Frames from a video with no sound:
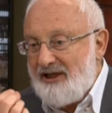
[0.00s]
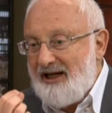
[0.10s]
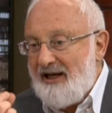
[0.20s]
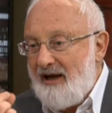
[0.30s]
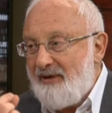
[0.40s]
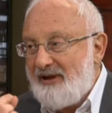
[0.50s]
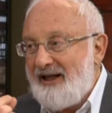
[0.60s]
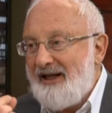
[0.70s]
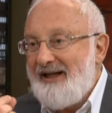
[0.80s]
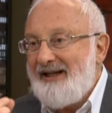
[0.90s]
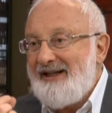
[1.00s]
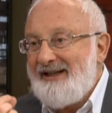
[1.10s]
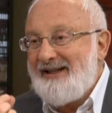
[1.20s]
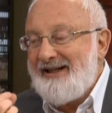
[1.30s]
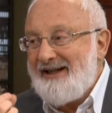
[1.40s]
And then
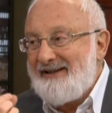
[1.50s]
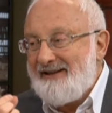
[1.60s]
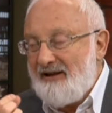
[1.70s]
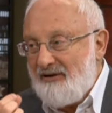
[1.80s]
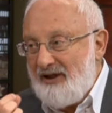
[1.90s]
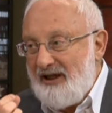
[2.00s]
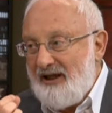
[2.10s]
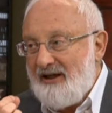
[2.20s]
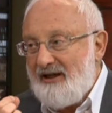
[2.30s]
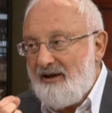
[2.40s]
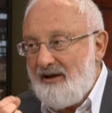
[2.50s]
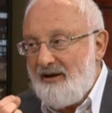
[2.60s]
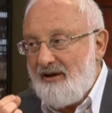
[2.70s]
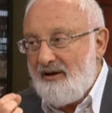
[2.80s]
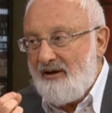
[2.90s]
this point which
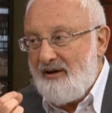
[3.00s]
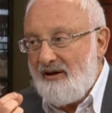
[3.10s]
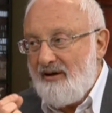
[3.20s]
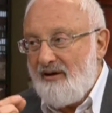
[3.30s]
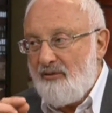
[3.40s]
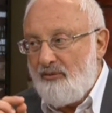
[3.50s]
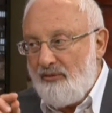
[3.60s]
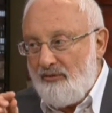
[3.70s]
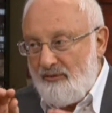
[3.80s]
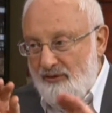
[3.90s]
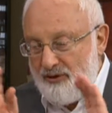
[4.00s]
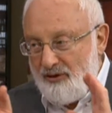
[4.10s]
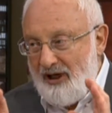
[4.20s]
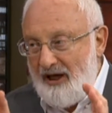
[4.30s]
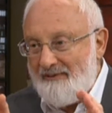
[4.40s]
exists between us, it's
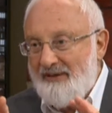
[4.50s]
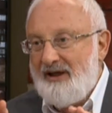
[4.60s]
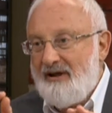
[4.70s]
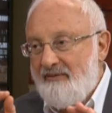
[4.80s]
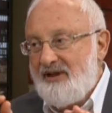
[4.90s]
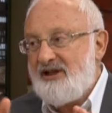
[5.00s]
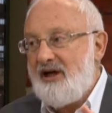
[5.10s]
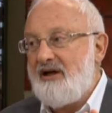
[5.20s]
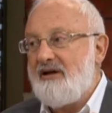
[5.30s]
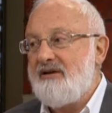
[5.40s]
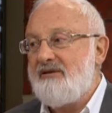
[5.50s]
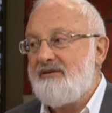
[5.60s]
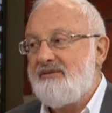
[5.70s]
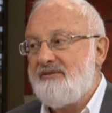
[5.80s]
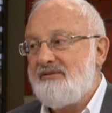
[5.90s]
called, you know how it's called?
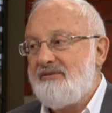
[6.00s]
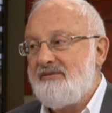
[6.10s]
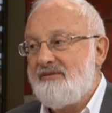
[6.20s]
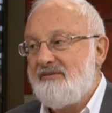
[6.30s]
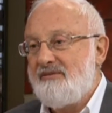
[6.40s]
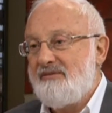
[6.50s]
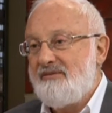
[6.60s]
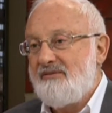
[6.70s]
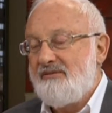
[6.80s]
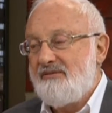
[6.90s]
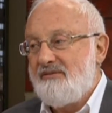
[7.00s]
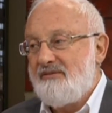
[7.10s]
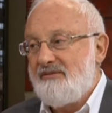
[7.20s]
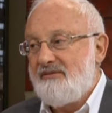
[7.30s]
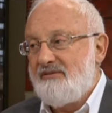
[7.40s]
In parentheses,
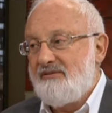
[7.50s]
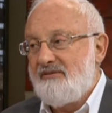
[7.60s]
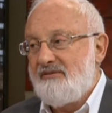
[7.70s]
Amasach.